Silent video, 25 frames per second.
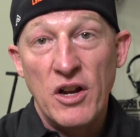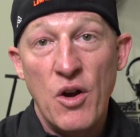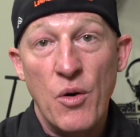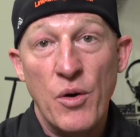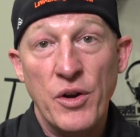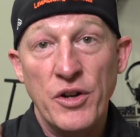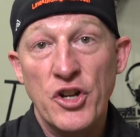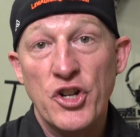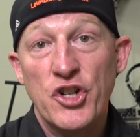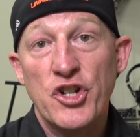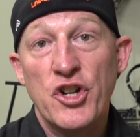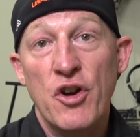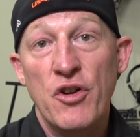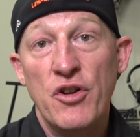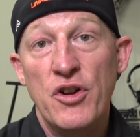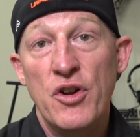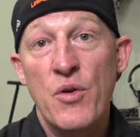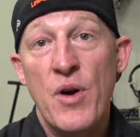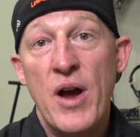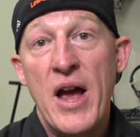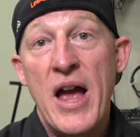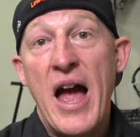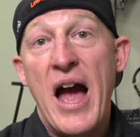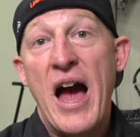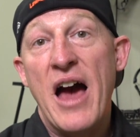going to show
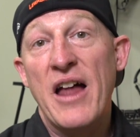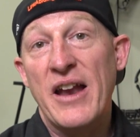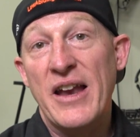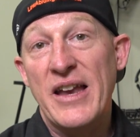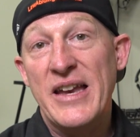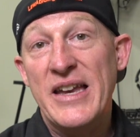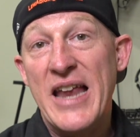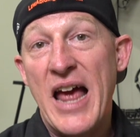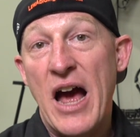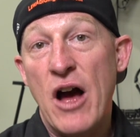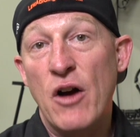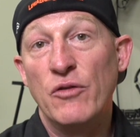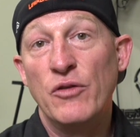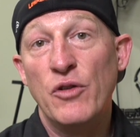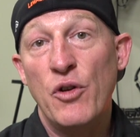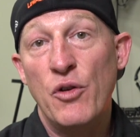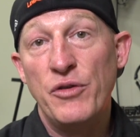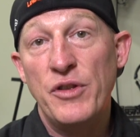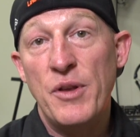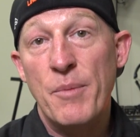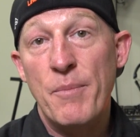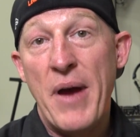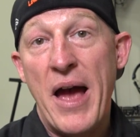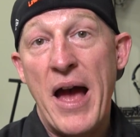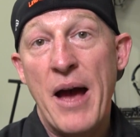you how to
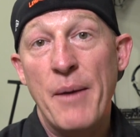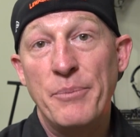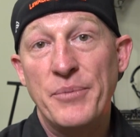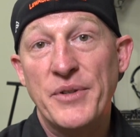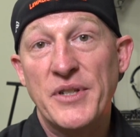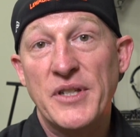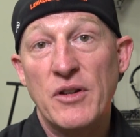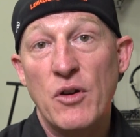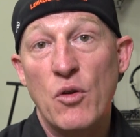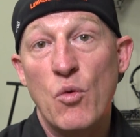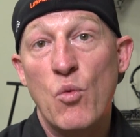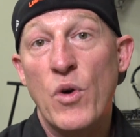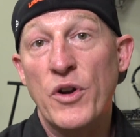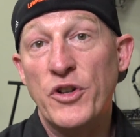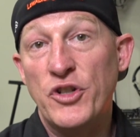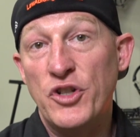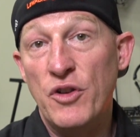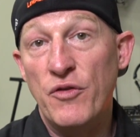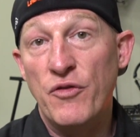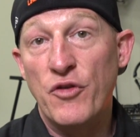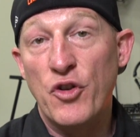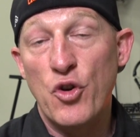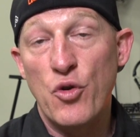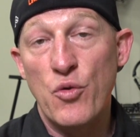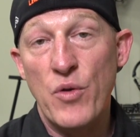download the maps once
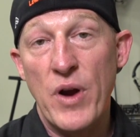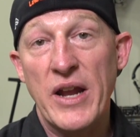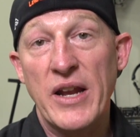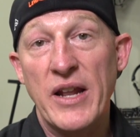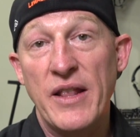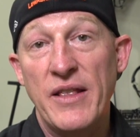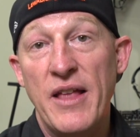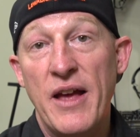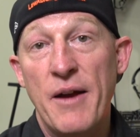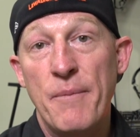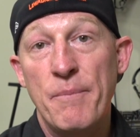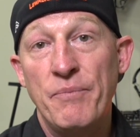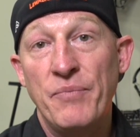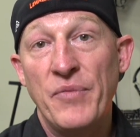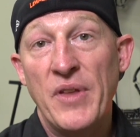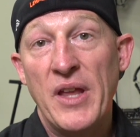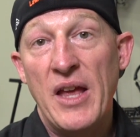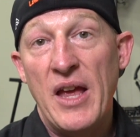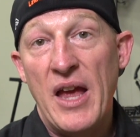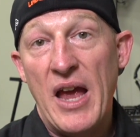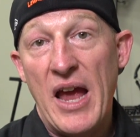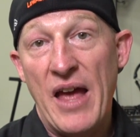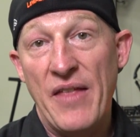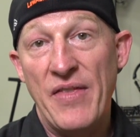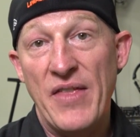you've created them
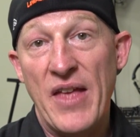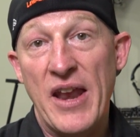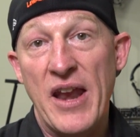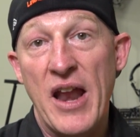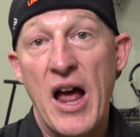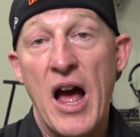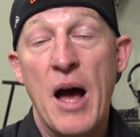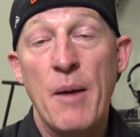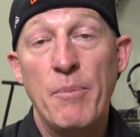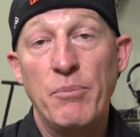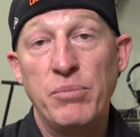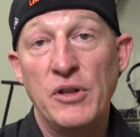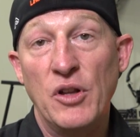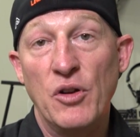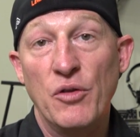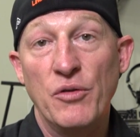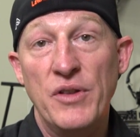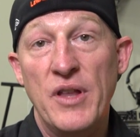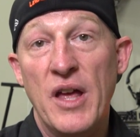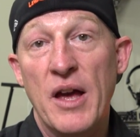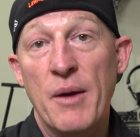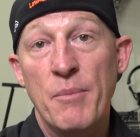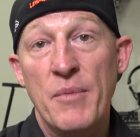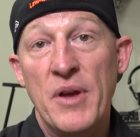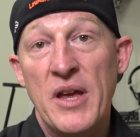and then
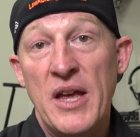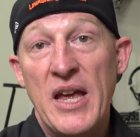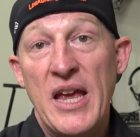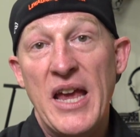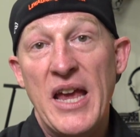upload them